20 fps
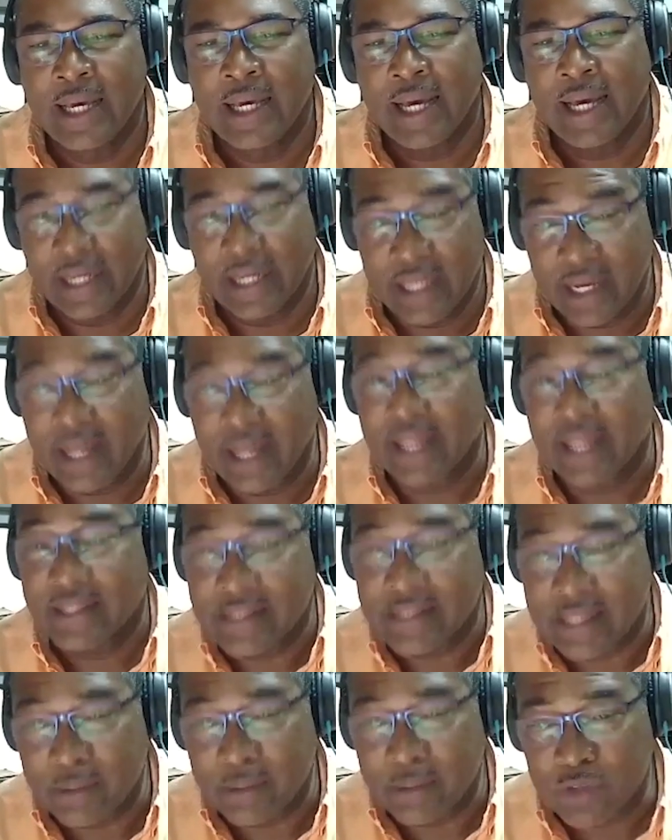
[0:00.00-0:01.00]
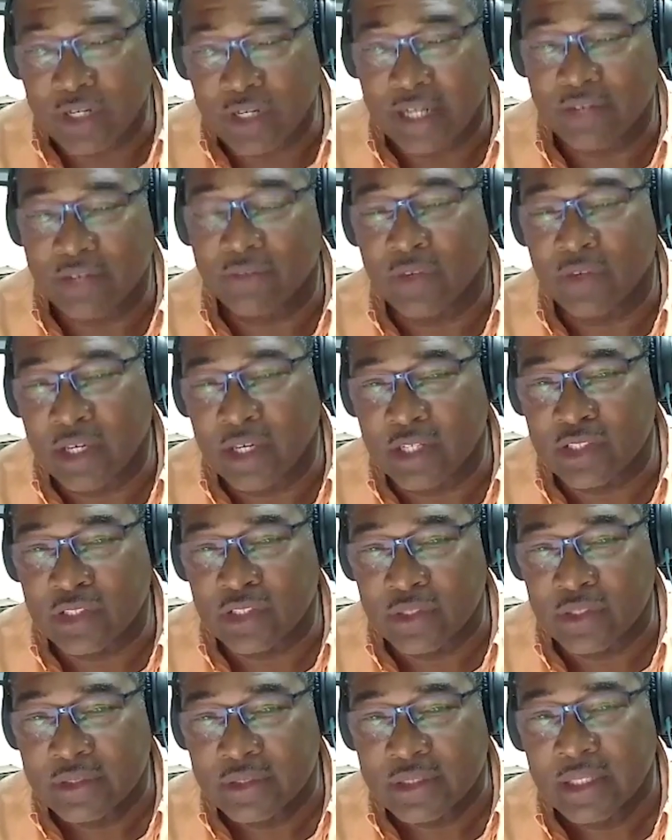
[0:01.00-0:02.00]
And they had the same
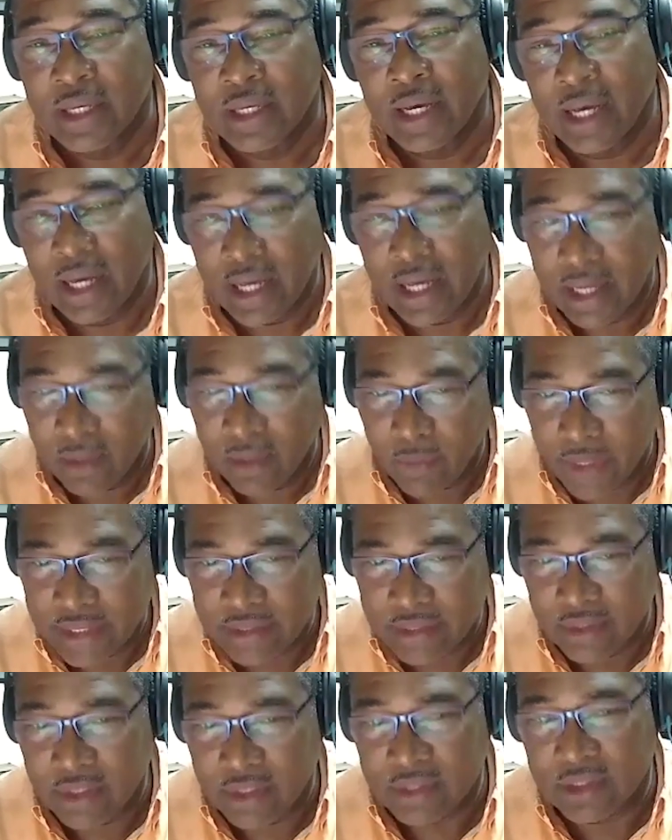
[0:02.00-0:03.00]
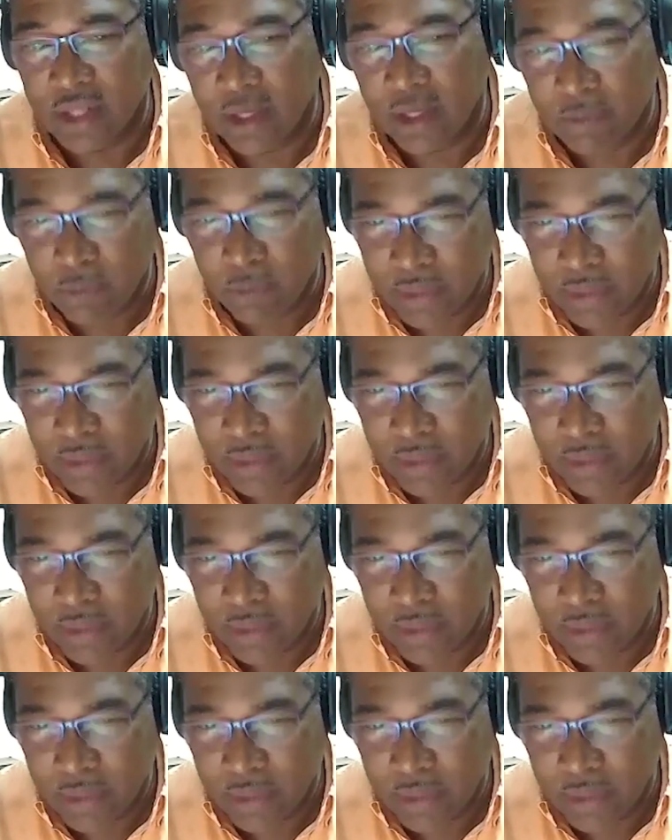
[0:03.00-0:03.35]
stratifications, white at the top.